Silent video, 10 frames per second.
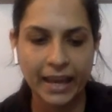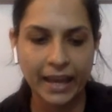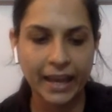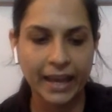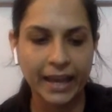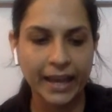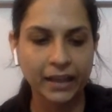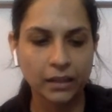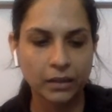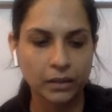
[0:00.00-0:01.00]

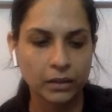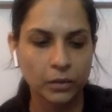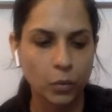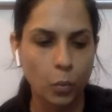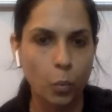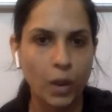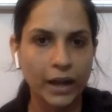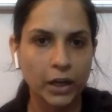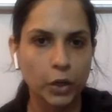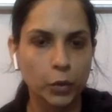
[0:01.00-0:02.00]
And
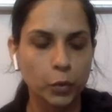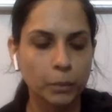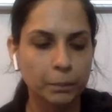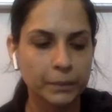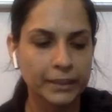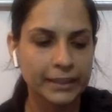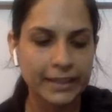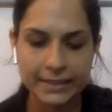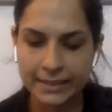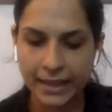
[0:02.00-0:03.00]
one loop
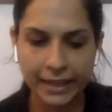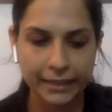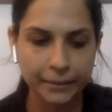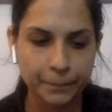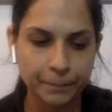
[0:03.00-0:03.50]
this side.